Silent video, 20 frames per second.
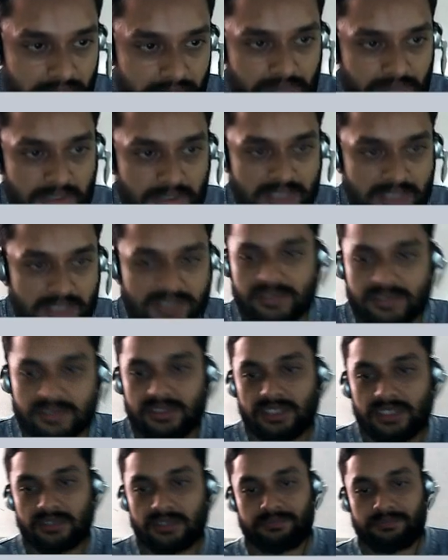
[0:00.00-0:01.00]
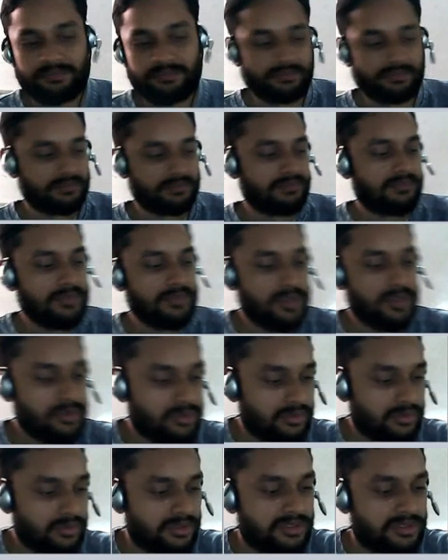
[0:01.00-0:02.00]
press done.
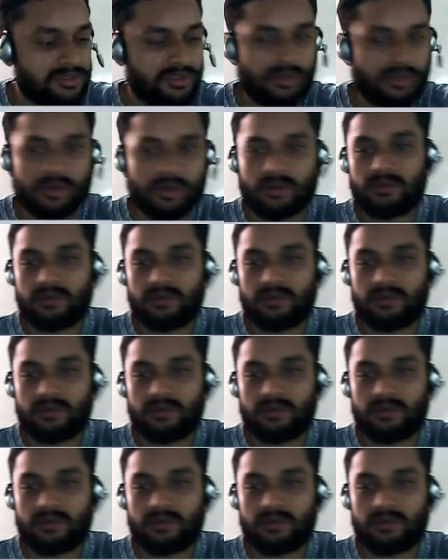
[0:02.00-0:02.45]
So this is your